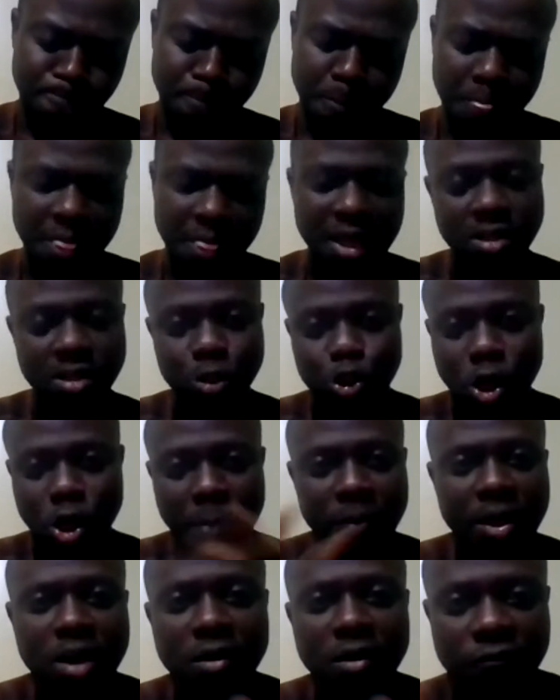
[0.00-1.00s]
the
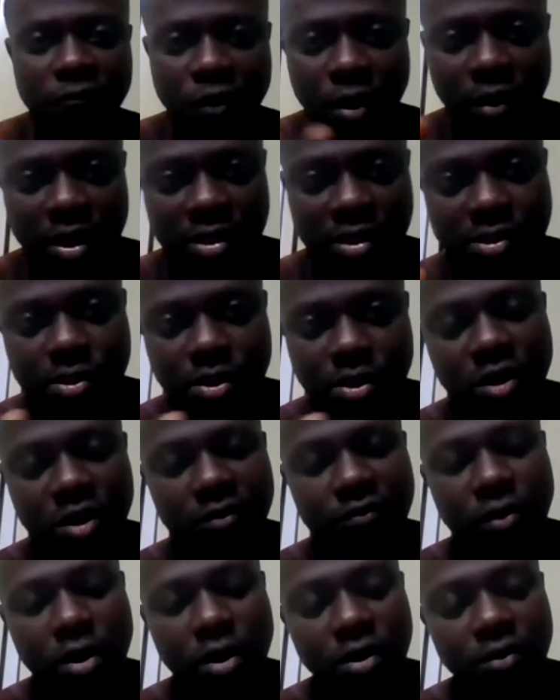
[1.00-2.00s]
tropical forest
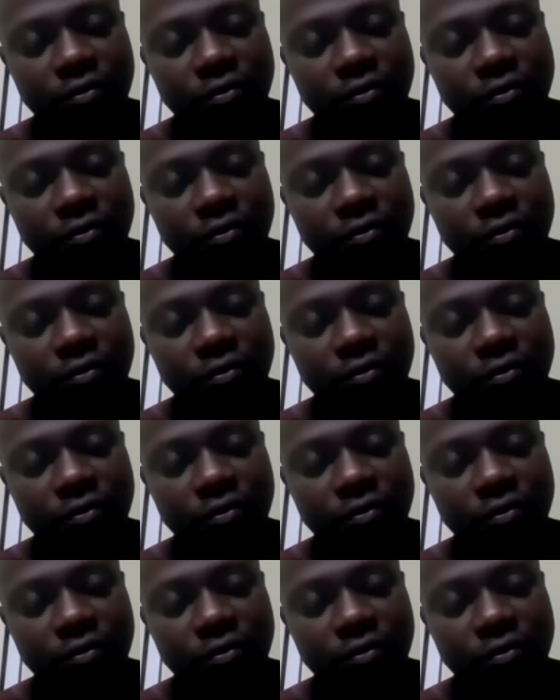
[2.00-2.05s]
of